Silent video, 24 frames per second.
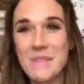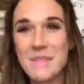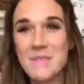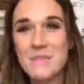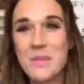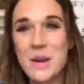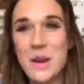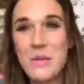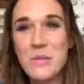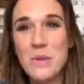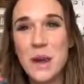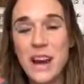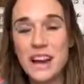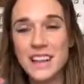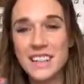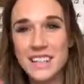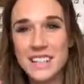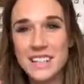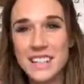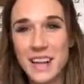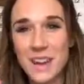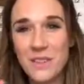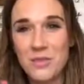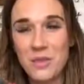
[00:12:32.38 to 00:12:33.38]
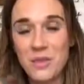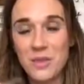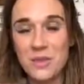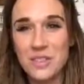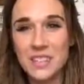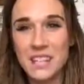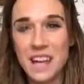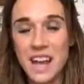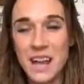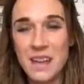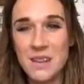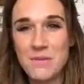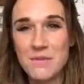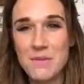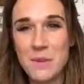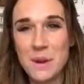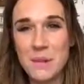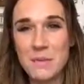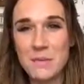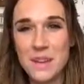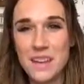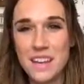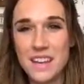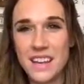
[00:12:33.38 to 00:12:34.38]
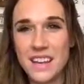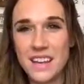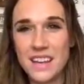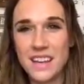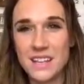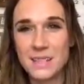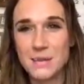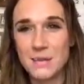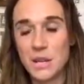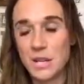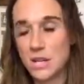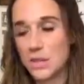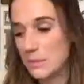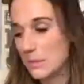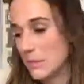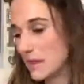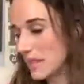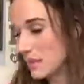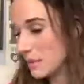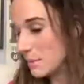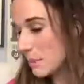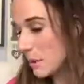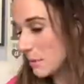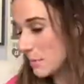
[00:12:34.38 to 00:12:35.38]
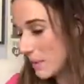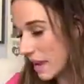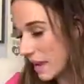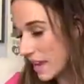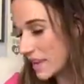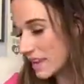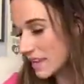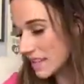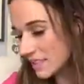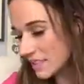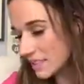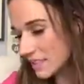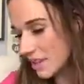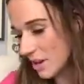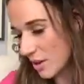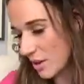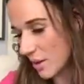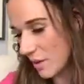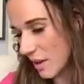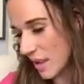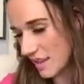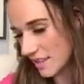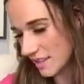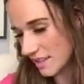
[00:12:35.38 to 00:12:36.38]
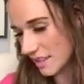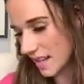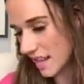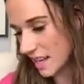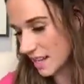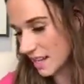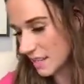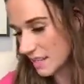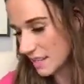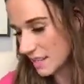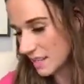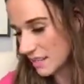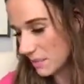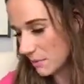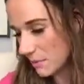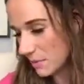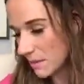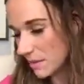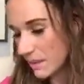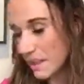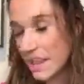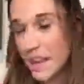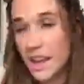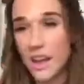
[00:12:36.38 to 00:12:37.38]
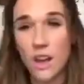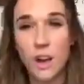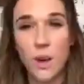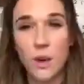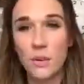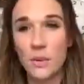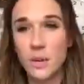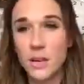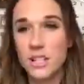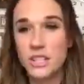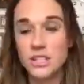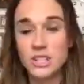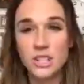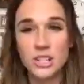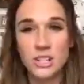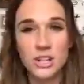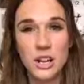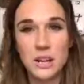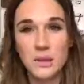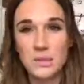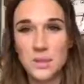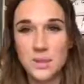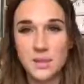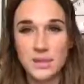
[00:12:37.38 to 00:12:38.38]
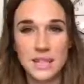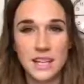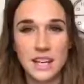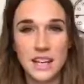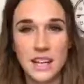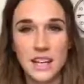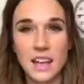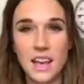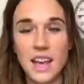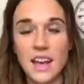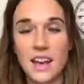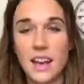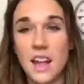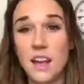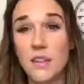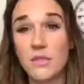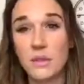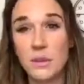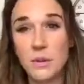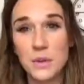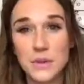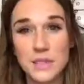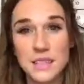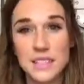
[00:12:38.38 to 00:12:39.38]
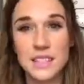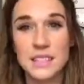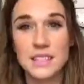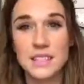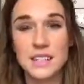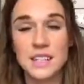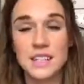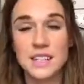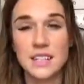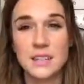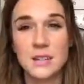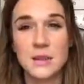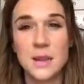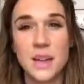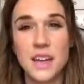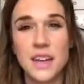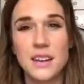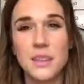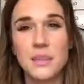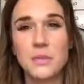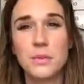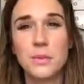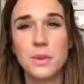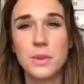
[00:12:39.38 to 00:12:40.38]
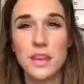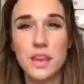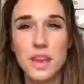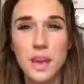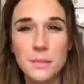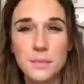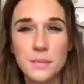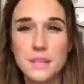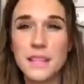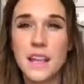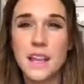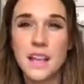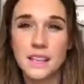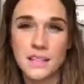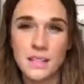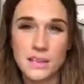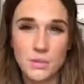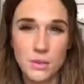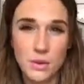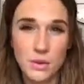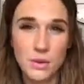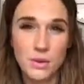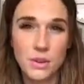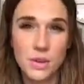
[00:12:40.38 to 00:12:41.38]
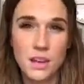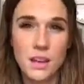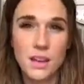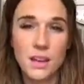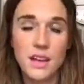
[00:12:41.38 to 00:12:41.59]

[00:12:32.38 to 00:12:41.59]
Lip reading: But wireless headphones kind of put me in a special place. But my kids know at night, typically I always turn on music and everyone's listening to it, and it really helps lighten the mood